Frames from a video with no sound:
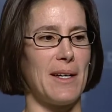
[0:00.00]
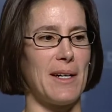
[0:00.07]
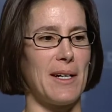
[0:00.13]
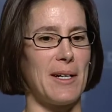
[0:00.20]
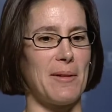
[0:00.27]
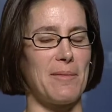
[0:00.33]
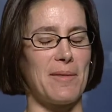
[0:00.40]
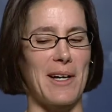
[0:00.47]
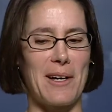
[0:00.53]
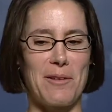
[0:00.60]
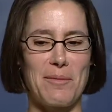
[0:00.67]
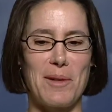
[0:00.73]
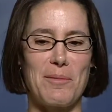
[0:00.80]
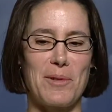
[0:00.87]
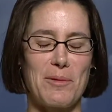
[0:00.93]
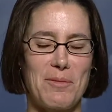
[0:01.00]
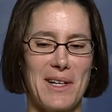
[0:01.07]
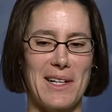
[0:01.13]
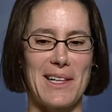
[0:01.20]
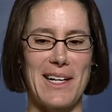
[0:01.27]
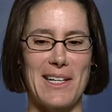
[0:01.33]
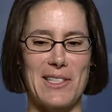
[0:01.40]
Um, I remember in
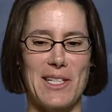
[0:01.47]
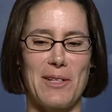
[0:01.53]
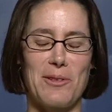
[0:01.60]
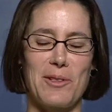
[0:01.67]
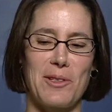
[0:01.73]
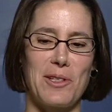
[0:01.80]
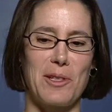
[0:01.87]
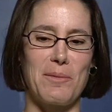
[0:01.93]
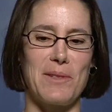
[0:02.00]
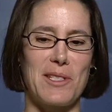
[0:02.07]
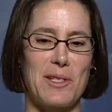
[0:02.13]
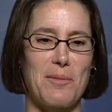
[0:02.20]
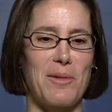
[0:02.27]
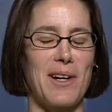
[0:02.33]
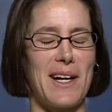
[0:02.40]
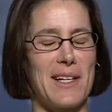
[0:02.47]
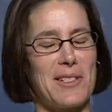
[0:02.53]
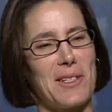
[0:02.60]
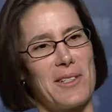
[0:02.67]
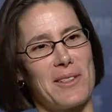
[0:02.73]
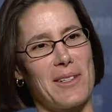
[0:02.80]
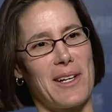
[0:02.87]
one class I was a little bit
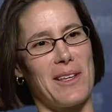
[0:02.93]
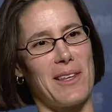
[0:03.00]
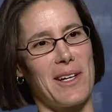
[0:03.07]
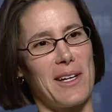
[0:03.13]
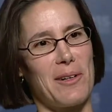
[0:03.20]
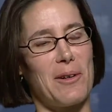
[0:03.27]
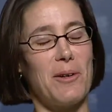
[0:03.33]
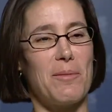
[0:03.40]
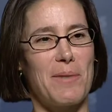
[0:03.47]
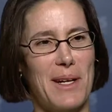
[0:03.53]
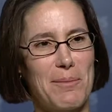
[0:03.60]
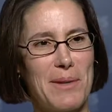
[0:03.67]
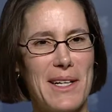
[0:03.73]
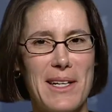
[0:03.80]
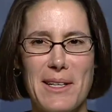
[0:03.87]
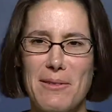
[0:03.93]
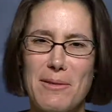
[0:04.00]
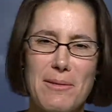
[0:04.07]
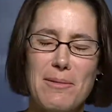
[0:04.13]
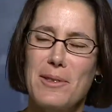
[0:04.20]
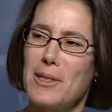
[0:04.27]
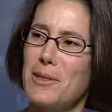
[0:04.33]
surprised because I thought, oh, my
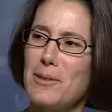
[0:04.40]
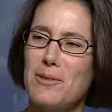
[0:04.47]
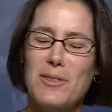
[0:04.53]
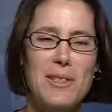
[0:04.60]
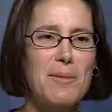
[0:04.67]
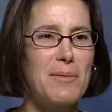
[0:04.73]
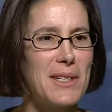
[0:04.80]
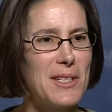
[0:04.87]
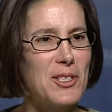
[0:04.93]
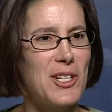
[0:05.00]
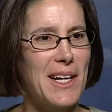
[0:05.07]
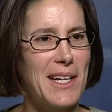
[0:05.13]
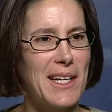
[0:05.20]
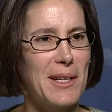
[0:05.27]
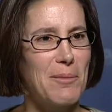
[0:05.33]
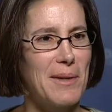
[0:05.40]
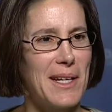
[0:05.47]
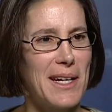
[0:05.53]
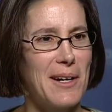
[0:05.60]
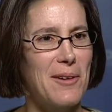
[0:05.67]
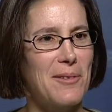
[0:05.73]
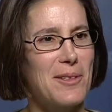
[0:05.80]
being, you know, somebody checking me
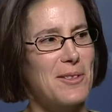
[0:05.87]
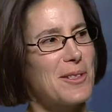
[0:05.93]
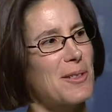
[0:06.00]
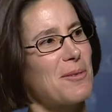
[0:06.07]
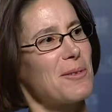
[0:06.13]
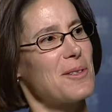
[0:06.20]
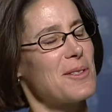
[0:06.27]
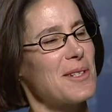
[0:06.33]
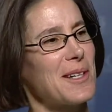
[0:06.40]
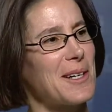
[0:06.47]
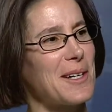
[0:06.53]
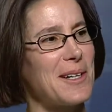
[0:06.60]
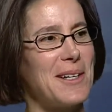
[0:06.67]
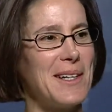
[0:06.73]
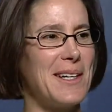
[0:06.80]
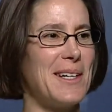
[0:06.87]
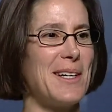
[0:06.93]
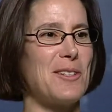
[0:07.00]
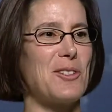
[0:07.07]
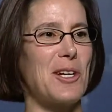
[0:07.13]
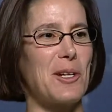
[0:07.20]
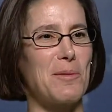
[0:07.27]
out? Because there was a
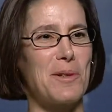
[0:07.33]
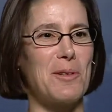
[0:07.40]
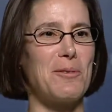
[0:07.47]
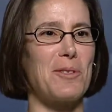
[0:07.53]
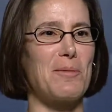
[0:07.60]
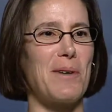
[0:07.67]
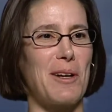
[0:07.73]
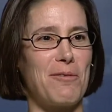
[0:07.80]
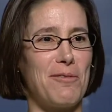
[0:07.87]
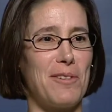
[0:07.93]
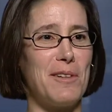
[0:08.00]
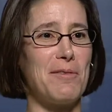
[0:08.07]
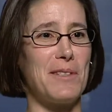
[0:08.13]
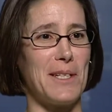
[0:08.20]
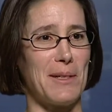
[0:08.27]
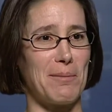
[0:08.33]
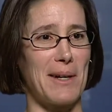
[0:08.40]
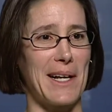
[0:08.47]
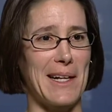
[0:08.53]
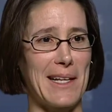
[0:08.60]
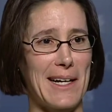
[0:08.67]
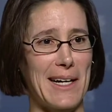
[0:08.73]
gentleman who was about 50 in
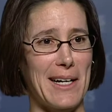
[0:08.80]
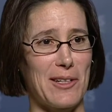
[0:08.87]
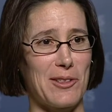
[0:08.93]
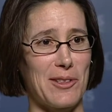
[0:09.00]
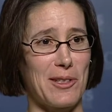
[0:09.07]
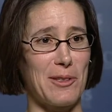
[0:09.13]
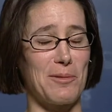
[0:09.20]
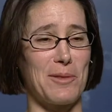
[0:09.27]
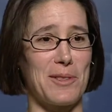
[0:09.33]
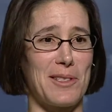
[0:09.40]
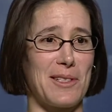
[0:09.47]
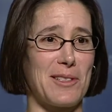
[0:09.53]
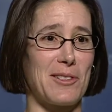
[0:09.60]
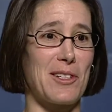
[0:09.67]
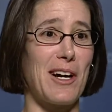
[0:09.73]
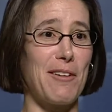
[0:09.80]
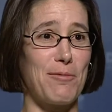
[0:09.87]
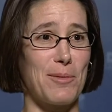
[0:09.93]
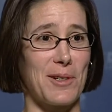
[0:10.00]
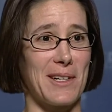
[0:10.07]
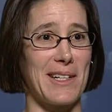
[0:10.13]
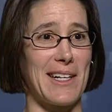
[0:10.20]
my class, and this was a
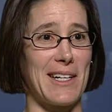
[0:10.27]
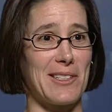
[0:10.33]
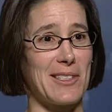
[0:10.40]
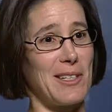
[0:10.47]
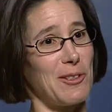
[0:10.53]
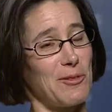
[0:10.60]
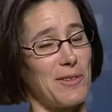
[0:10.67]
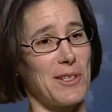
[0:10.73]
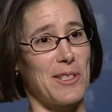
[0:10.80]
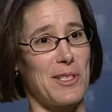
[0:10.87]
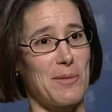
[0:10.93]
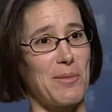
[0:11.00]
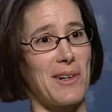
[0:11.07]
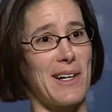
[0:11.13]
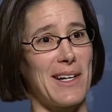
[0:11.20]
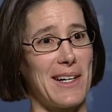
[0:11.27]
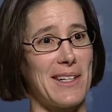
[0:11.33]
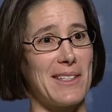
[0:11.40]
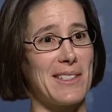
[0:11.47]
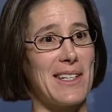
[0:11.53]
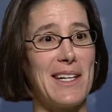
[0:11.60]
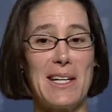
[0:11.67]
sophomore class, and I was very
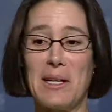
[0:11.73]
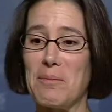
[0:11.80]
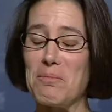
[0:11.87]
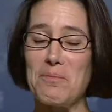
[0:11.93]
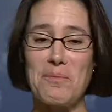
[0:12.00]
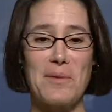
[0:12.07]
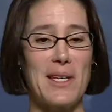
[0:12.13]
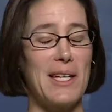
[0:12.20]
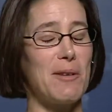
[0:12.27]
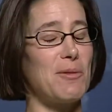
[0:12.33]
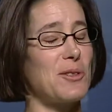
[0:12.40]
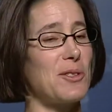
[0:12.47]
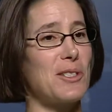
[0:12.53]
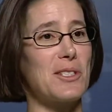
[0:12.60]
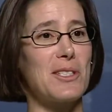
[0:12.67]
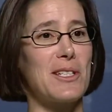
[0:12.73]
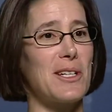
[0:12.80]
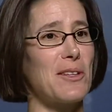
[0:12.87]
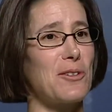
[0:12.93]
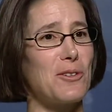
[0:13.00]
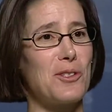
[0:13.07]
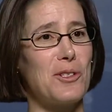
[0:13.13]
surprised he was just
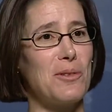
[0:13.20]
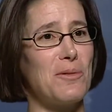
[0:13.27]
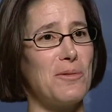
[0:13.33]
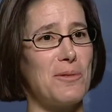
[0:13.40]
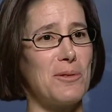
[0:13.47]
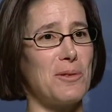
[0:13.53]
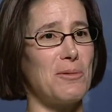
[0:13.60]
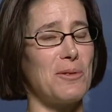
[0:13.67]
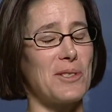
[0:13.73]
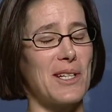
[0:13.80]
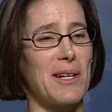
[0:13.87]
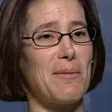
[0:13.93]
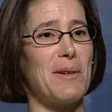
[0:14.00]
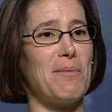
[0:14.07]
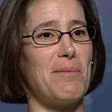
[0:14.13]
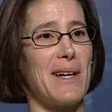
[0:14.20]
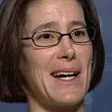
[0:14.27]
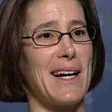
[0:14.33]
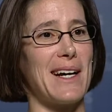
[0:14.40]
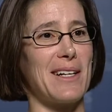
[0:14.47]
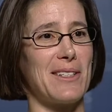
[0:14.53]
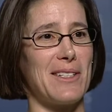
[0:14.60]
another student who was coming
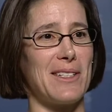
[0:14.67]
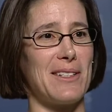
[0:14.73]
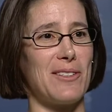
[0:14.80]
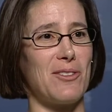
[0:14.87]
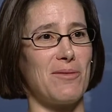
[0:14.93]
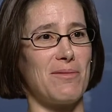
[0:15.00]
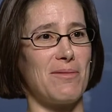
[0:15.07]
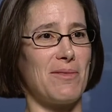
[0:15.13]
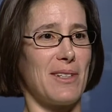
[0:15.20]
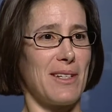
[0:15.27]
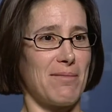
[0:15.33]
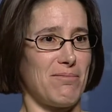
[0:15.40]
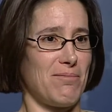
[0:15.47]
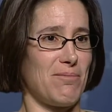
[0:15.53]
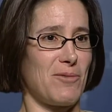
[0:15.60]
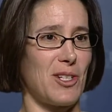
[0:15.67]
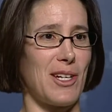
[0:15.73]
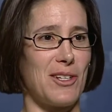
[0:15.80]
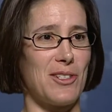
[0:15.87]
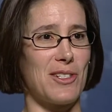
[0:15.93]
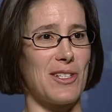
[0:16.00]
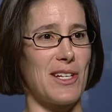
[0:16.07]
back to
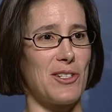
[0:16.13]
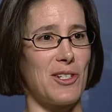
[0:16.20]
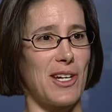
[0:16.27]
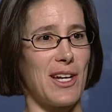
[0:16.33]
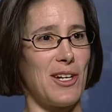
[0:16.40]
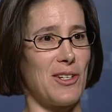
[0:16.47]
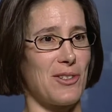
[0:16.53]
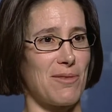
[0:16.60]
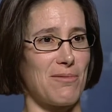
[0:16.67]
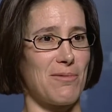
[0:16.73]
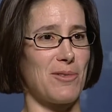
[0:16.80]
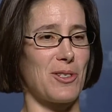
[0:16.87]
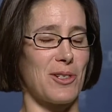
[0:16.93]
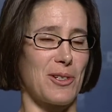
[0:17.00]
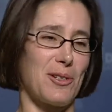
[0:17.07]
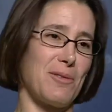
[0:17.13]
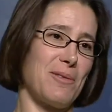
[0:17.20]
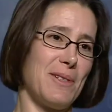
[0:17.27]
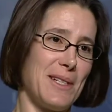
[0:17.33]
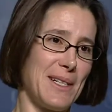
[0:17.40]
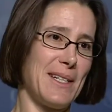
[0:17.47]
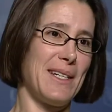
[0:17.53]
change his education so,
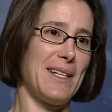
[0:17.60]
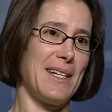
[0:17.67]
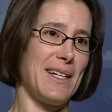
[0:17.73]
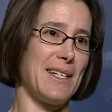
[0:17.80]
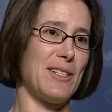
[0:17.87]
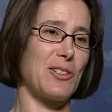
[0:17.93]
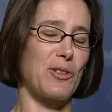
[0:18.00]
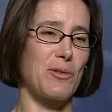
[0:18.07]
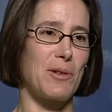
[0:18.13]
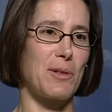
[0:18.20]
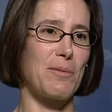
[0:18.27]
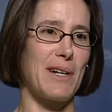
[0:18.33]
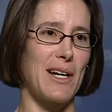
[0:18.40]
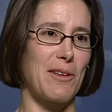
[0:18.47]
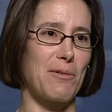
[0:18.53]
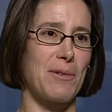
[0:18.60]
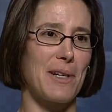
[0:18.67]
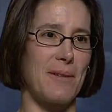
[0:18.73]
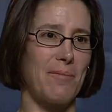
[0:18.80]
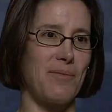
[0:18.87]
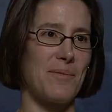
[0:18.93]
and his career pathway.